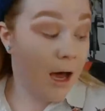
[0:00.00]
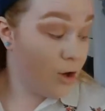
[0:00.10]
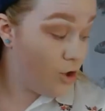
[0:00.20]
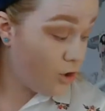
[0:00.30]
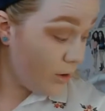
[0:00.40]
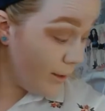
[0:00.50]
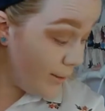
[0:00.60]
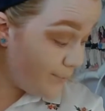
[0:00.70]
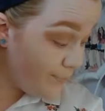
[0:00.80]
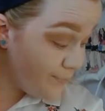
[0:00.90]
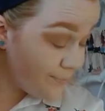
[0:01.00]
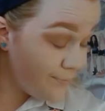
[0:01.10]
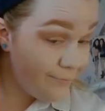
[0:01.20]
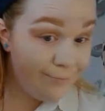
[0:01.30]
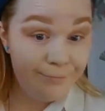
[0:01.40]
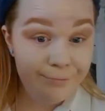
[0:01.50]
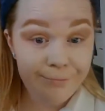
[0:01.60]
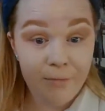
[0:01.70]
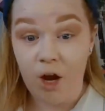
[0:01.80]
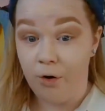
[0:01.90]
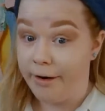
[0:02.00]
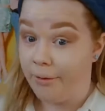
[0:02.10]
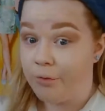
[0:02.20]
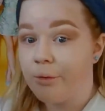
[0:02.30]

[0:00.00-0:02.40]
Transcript: Actually, I already have